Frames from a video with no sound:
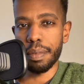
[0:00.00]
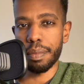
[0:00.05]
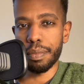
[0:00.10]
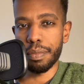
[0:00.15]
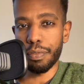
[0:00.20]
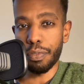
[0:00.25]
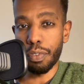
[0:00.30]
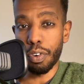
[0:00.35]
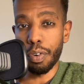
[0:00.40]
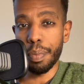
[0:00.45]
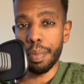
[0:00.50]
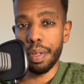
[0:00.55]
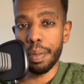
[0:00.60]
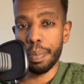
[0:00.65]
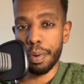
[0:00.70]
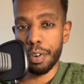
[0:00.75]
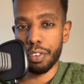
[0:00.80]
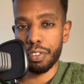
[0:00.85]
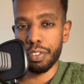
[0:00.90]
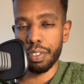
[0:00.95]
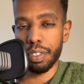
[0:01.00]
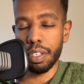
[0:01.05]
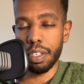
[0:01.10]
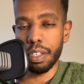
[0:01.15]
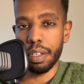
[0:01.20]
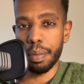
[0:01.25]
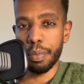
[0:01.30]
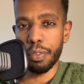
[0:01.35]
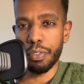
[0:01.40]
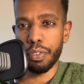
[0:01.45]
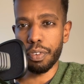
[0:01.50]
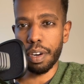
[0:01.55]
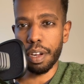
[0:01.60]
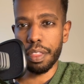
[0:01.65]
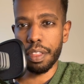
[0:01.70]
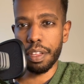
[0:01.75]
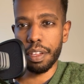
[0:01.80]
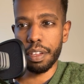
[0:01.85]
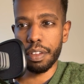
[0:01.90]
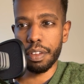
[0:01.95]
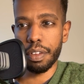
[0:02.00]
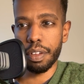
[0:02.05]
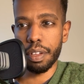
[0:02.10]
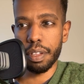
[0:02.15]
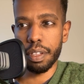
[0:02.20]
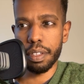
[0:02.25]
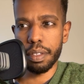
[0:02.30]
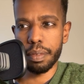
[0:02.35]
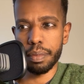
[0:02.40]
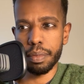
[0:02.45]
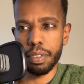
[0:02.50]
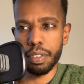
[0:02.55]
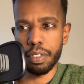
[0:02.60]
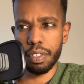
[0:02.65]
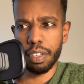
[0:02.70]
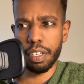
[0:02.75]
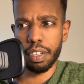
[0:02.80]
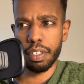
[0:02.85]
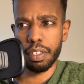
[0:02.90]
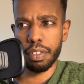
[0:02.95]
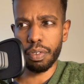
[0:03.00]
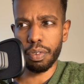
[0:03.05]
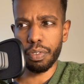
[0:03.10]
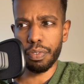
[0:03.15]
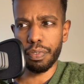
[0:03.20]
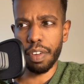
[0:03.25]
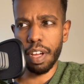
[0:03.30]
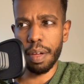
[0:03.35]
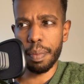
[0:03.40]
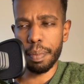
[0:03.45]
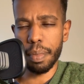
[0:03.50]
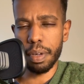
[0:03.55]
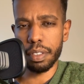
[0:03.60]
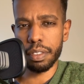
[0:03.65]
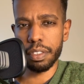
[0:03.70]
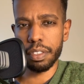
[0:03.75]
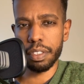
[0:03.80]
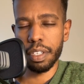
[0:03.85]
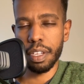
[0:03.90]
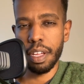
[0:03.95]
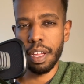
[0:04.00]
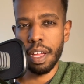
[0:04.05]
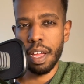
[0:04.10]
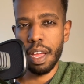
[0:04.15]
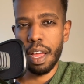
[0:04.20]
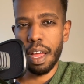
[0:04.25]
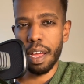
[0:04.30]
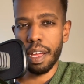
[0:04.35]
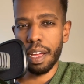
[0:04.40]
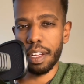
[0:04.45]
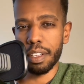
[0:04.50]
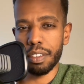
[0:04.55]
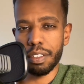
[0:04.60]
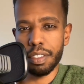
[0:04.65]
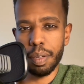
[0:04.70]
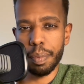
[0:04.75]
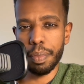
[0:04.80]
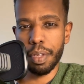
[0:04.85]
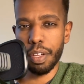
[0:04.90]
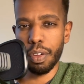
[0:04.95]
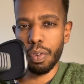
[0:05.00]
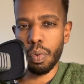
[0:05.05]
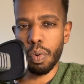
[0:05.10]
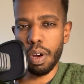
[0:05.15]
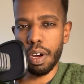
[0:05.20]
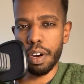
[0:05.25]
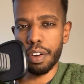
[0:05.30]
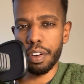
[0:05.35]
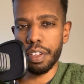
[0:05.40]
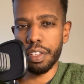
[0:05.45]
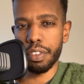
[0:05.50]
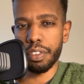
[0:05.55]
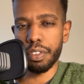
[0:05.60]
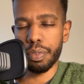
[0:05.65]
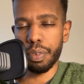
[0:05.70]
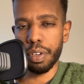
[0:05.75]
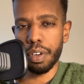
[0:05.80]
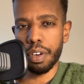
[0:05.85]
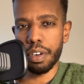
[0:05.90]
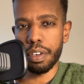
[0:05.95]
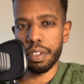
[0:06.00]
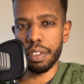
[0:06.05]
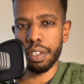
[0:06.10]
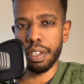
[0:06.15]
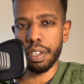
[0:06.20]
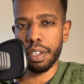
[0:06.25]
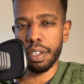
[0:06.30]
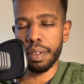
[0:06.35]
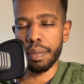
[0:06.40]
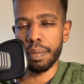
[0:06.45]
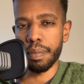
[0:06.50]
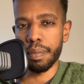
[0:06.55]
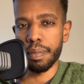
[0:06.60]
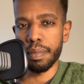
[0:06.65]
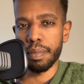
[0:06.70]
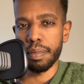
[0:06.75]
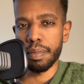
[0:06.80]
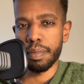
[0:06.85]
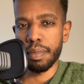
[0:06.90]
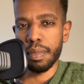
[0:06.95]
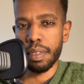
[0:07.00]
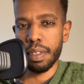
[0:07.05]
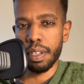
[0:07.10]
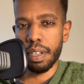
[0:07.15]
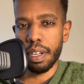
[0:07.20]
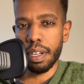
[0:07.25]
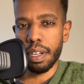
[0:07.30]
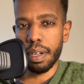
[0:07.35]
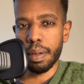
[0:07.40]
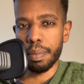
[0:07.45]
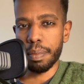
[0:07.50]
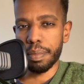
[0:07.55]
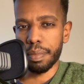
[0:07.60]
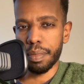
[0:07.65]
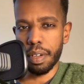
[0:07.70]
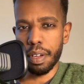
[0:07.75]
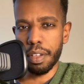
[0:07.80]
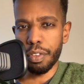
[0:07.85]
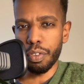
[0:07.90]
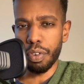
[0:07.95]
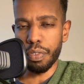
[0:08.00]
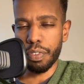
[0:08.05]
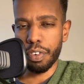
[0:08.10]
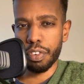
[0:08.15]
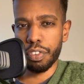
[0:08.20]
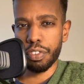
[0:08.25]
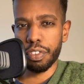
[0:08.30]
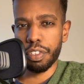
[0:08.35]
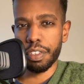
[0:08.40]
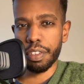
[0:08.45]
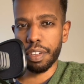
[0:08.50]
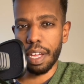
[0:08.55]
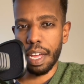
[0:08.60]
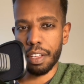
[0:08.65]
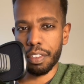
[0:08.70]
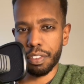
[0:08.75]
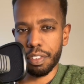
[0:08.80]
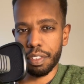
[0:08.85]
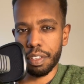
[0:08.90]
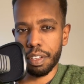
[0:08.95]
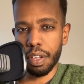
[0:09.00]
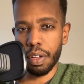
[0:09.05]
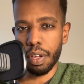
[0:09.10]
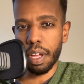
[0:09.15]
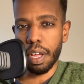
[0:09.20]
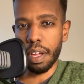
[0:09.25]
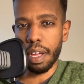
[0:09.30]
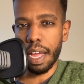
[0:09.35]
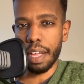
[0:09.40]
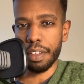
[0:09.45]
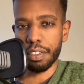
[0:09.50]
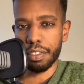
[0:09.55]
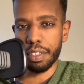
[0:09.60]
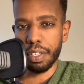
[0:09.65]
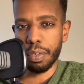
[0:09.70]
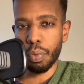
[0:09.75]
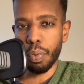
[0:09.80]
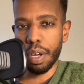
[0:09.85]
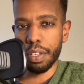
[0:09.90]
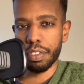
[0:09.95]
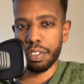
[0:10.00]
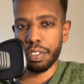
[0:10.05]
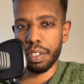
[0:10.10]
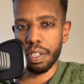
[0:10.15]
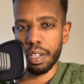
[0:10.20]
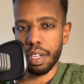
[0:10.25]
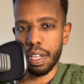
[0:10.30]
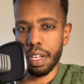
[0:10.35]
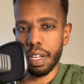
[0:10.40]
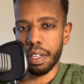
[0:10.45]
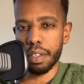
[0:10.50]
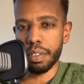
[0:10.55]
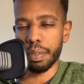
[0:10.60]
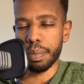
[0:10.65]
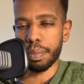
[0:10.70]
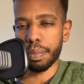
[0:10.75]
for me personally, before I think 6 or 5 months, I had some inquiries regarding universities. I asked a question,